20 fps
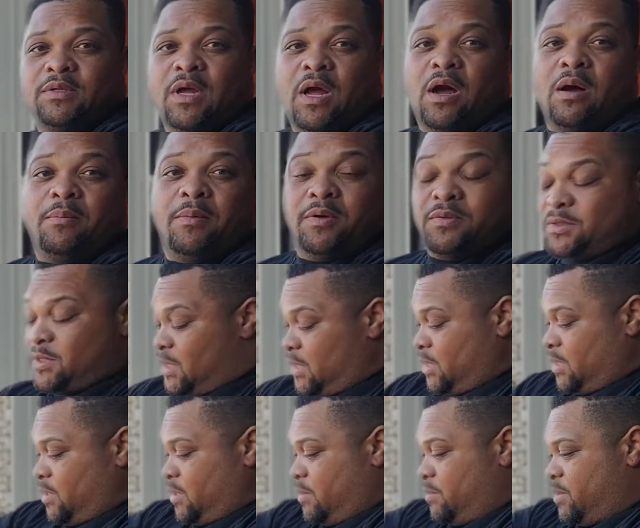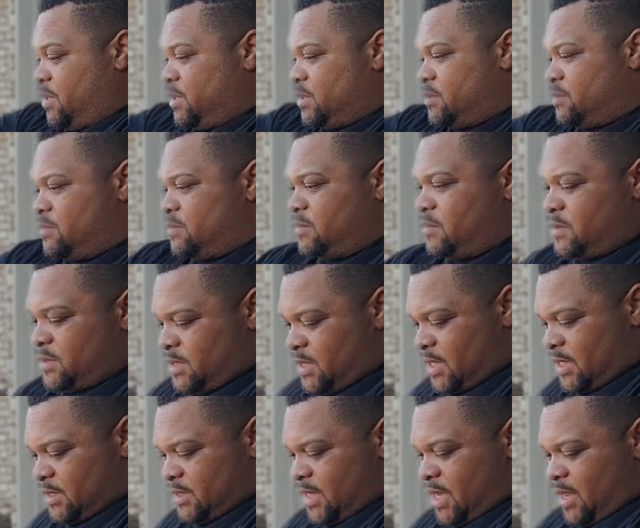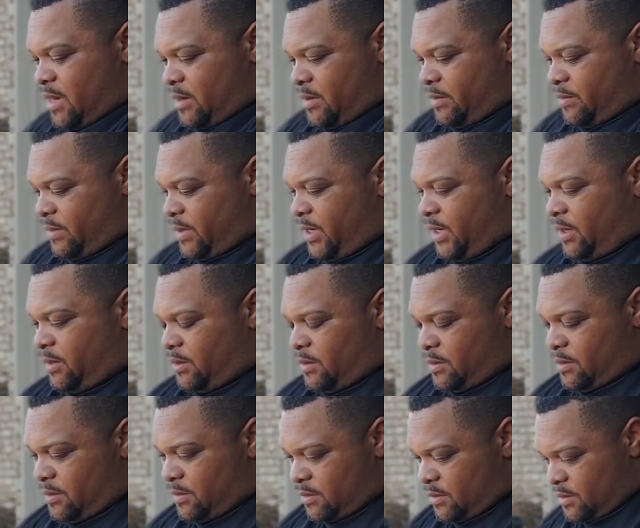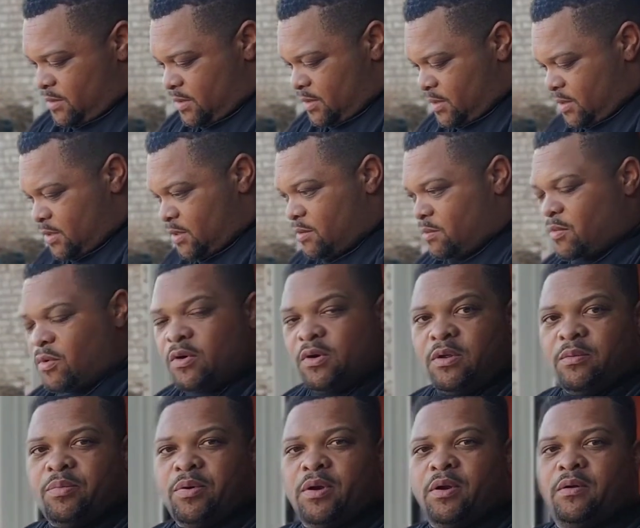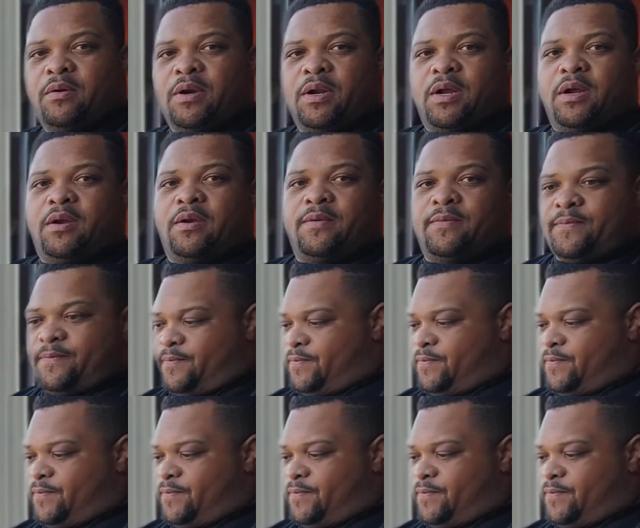Almost clear, but you can tell it's kind of green, though. More you put on there.